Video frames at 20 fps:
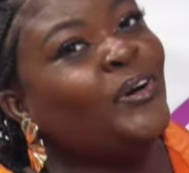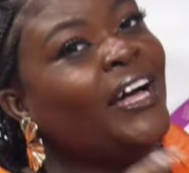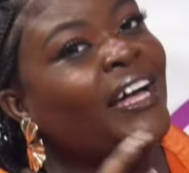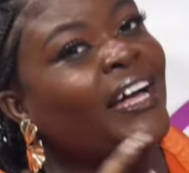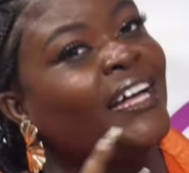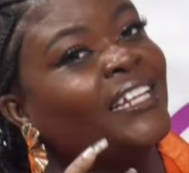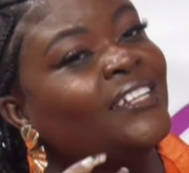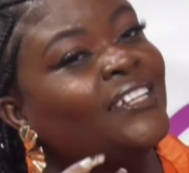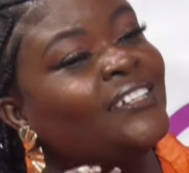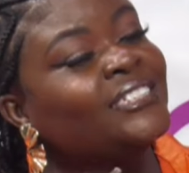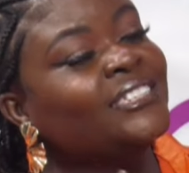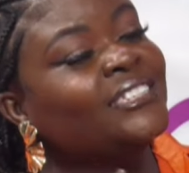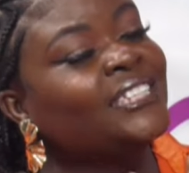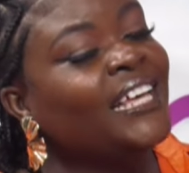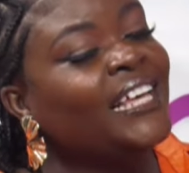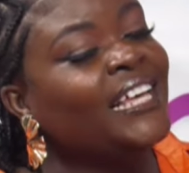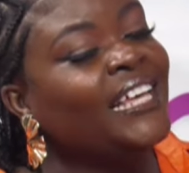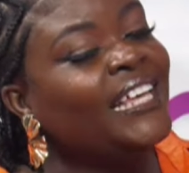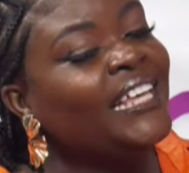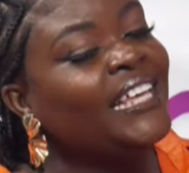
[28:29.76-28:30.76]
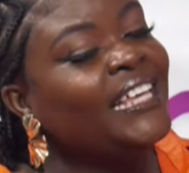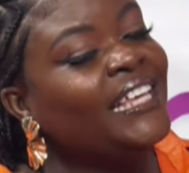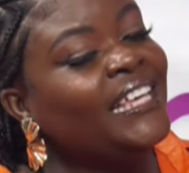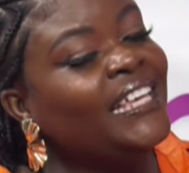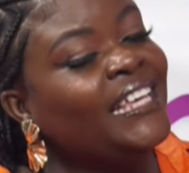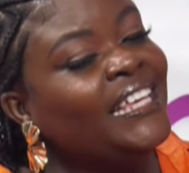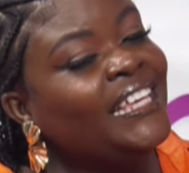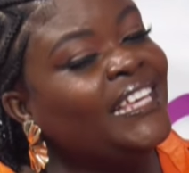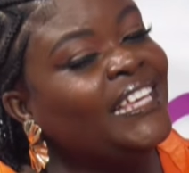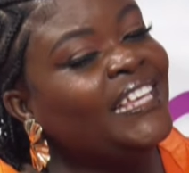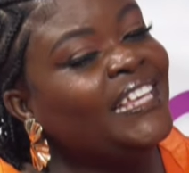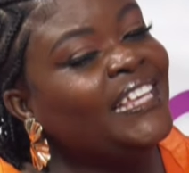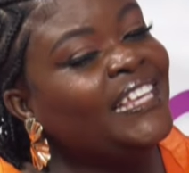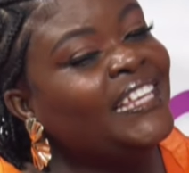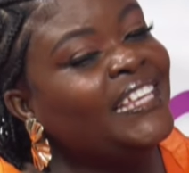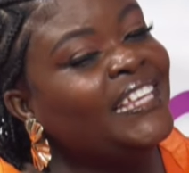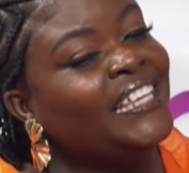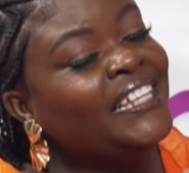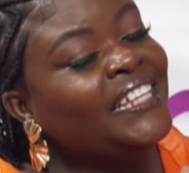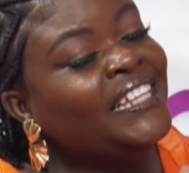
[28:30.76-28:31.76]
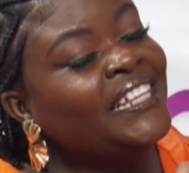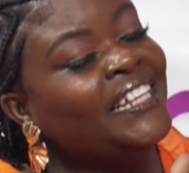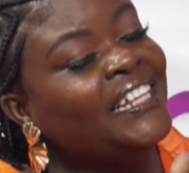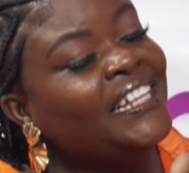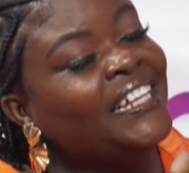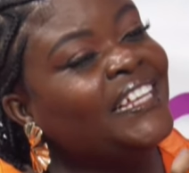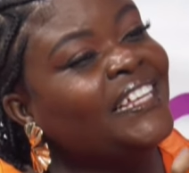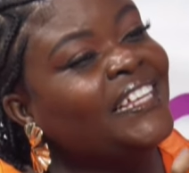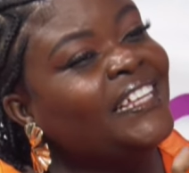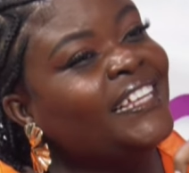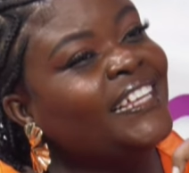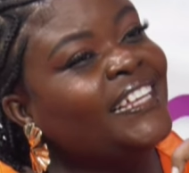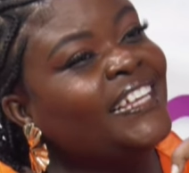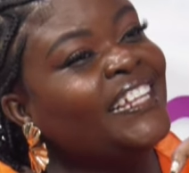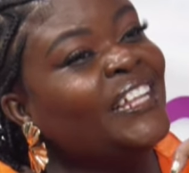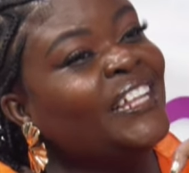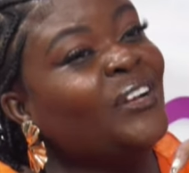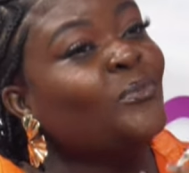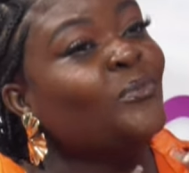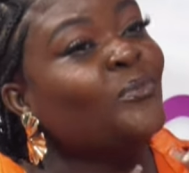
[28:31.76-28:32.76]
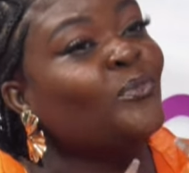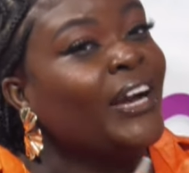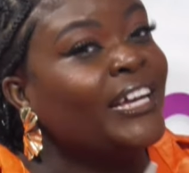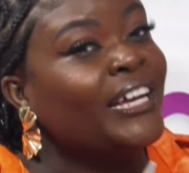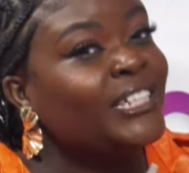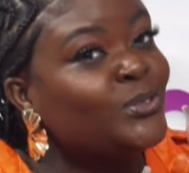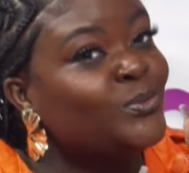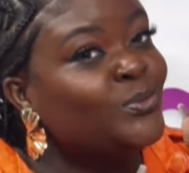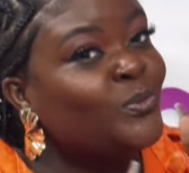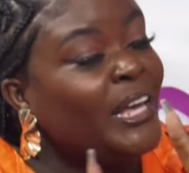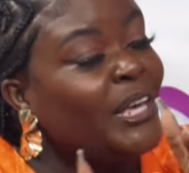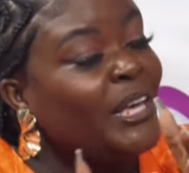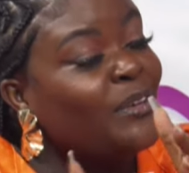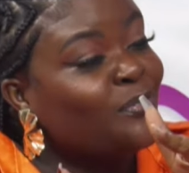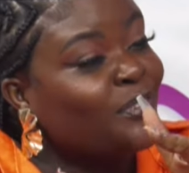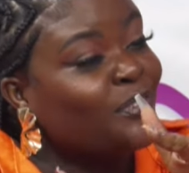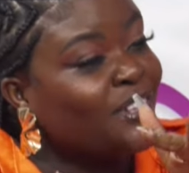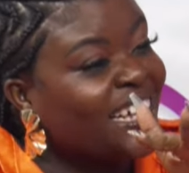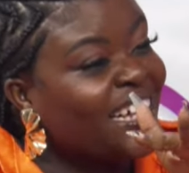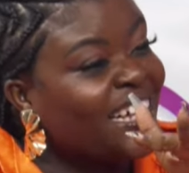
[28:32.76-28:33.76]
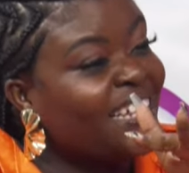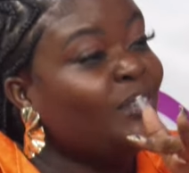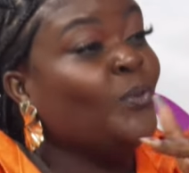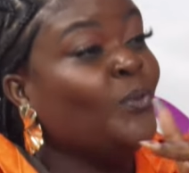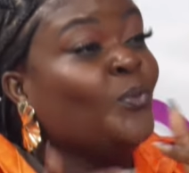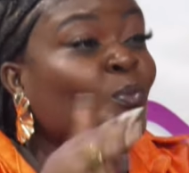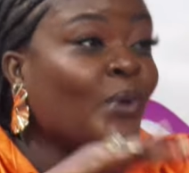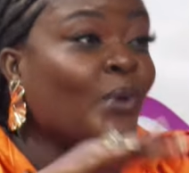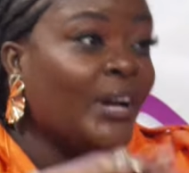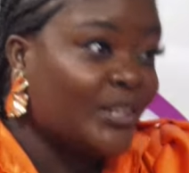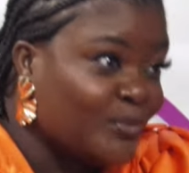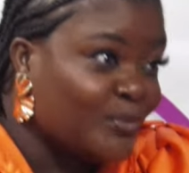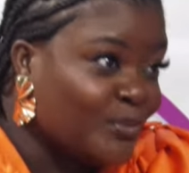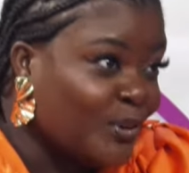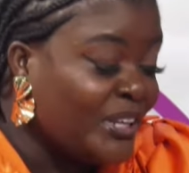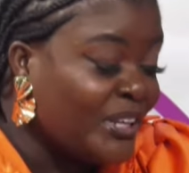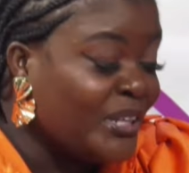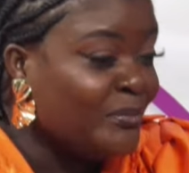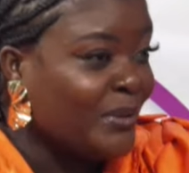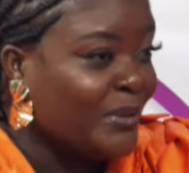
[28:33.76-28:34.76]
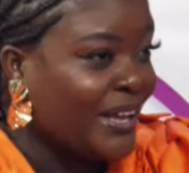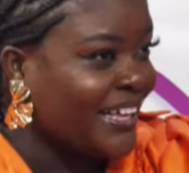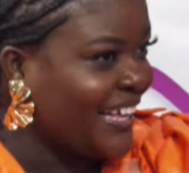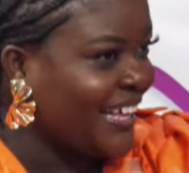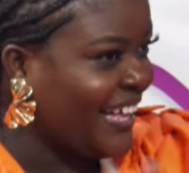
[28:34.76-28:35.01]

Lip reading: kind of say he did it in the right way. If it kind of worked for him, man,